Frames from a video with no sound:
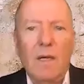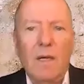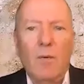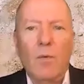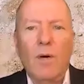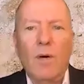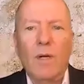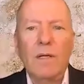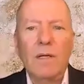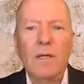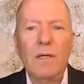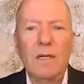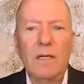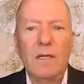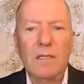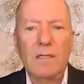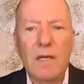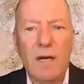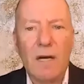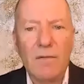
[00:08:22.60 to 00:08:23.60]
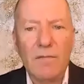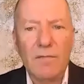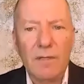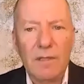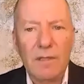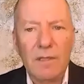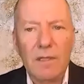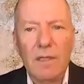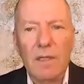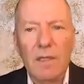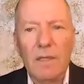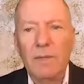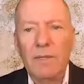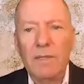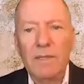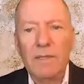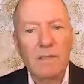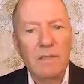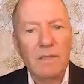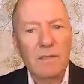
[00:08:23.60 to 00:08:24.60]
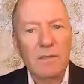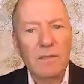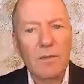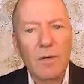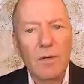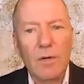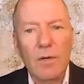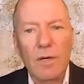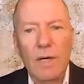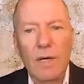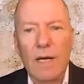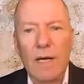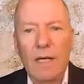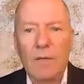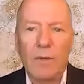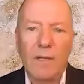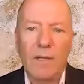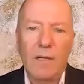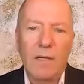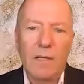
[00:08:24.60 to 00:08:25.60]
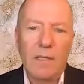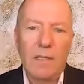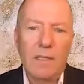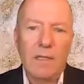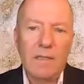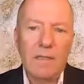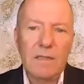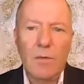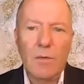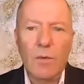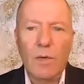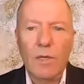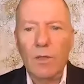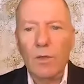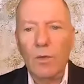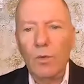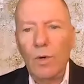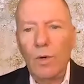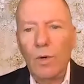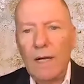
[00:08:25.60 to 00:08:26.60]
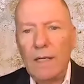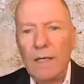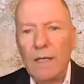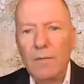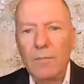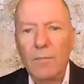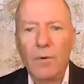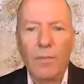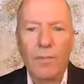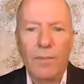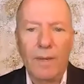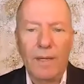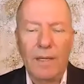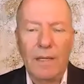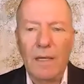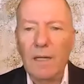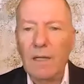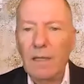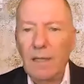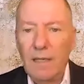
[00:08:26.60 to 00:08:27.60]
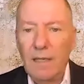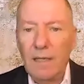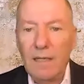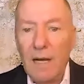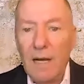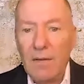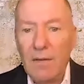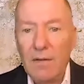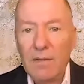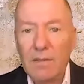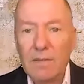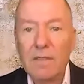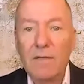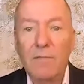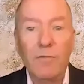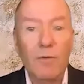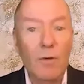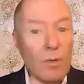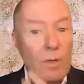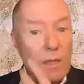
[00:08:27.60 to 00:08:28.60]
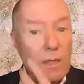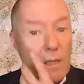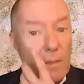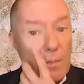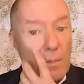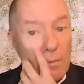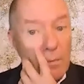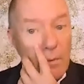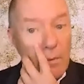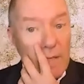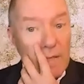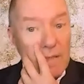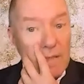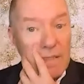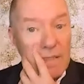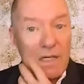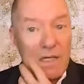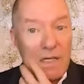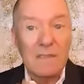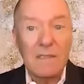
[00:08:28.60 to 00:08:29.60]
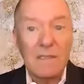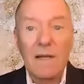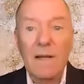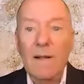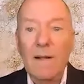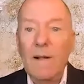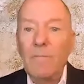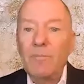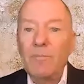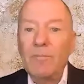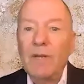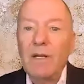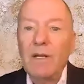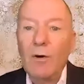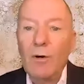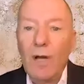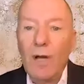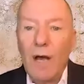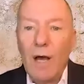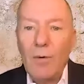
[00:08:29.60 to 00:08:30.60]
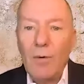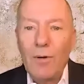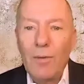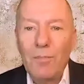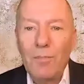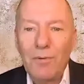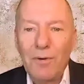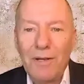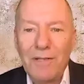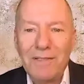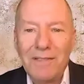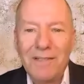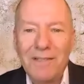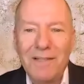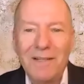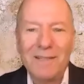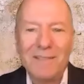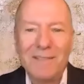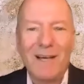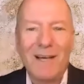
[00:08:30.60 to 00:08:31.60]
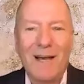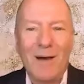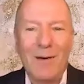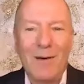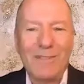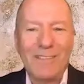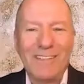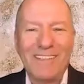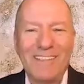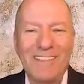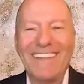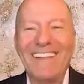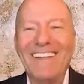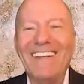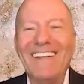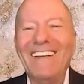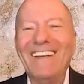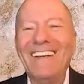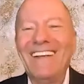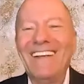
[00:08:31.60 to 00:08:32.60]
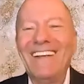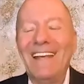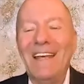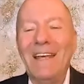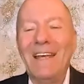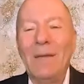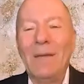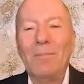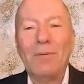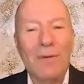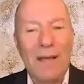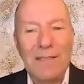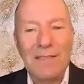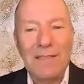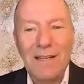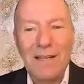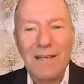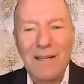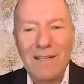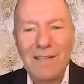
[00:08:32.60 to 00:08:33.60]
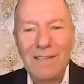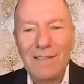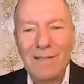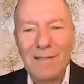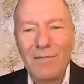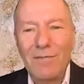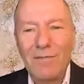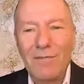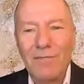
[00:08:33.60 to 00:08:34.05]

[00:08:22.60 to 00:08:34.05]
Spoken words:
whether it is Harvard the Business School Online, whether it is NYU, Edinburgh, McGill, and others, if you look at the presidents that are on our President's Council, presidents of